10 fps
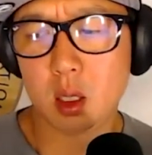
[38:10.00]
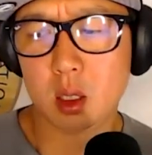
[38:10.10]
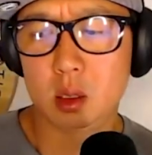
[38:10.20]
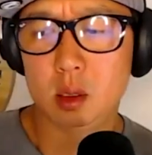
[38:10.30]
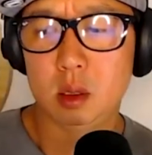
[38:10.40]
a
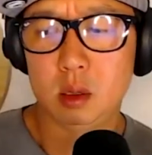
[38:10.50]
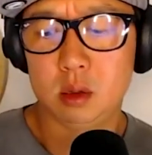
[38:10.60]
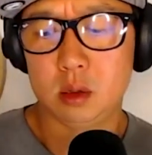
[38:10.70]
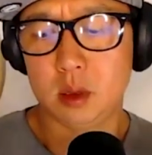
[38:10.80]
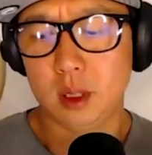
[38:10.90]
battle
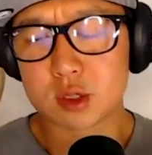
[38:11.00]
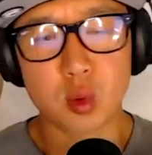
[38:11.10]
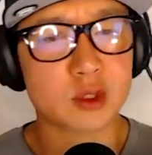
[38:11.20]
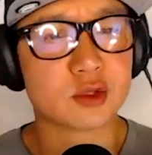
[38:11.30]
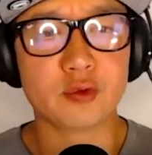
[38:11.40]
it's
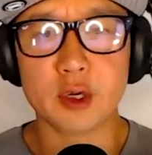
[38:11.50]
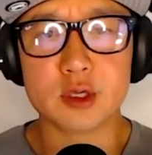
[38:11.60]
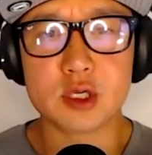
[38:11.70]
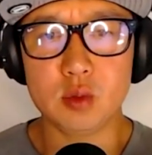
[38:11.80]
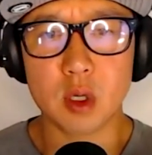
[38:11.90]
which
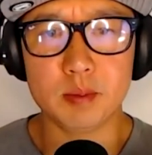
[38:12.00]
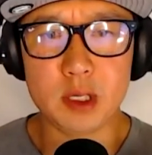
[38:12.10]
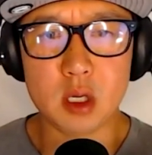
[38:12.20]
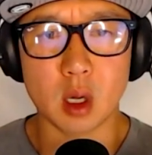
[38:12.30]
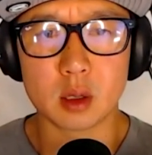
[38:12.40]
front do you want to
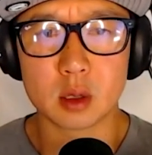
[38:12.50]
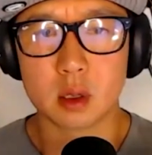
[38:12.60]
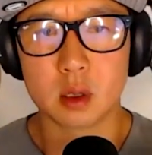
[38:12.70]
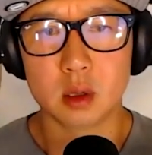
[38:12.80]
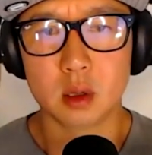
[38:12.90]
be on
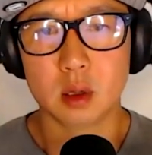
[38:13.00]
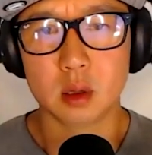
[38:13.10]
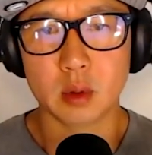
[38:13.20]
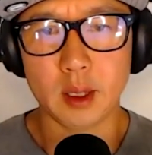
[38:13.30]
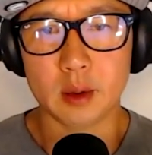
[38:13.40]
that's right
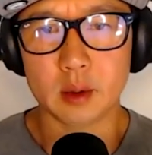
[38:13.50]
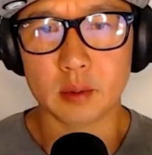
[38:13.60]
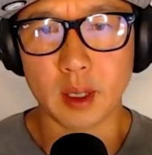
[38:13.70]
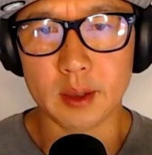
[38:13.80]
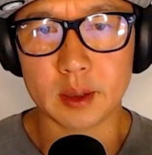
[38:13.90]
right
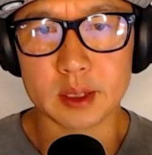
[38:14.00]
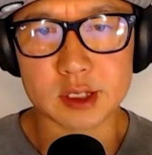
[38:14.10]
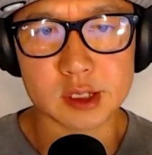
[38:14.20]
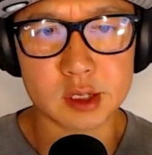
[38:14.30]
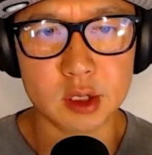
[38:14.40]
right
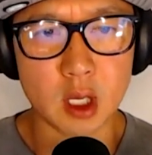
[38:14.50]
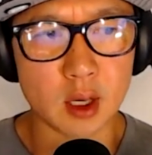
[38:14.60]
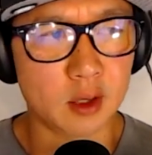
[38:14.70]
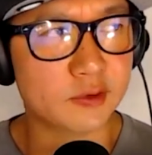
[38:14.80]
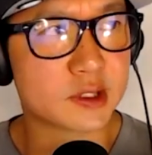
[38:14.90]
because yep. not
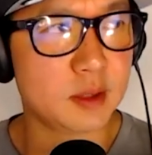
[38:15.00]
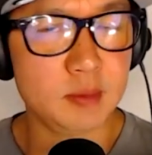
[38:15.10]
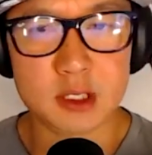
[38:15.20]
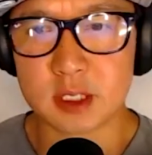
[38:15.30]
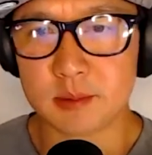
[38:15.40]
all of us can
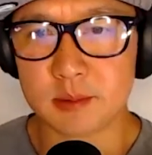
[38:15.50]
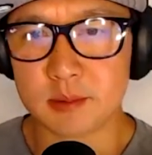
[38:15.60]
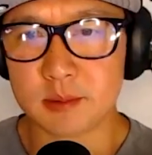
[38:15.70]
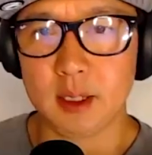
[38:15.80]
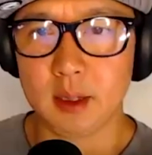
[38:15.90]
be tim
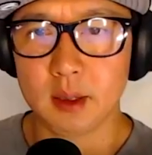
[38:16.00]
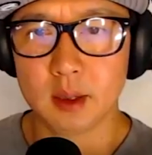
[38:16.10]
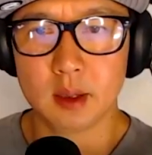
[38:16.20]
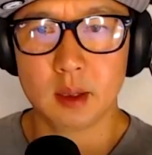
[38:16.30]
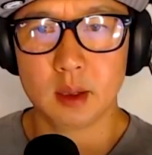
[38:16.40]
kennedy
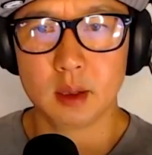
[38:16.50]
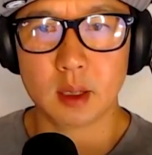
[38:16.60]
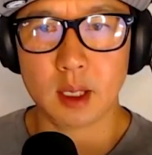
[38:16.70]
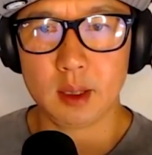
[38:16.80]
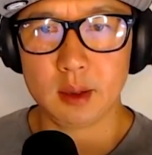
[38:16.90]

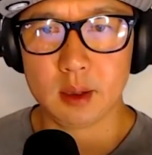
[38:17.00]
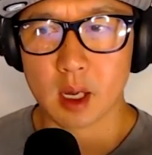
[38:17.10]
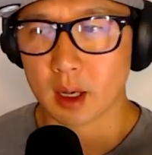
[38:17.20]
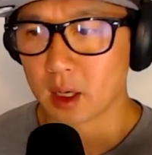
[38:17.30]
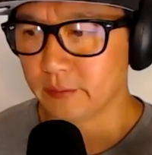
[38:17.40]
mm-hmm. right
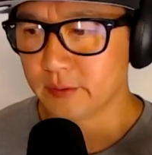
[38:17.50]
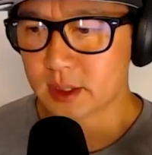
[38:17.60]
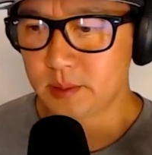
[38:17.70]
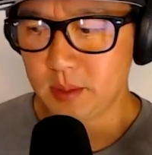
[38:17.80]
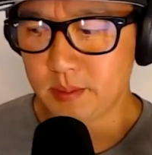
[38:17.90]
not all of us
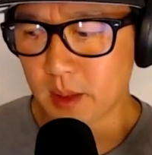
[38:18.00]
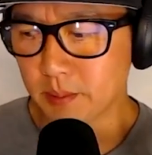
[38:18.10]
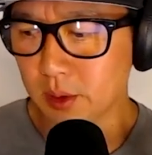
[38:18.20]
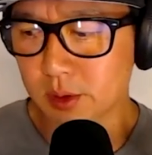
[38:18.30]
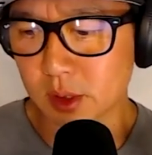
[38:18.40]
can be
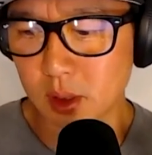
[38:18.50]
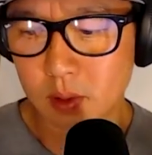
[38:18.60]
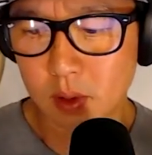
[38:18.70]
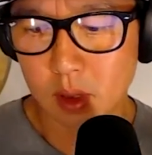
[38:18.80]
matt Beaudreau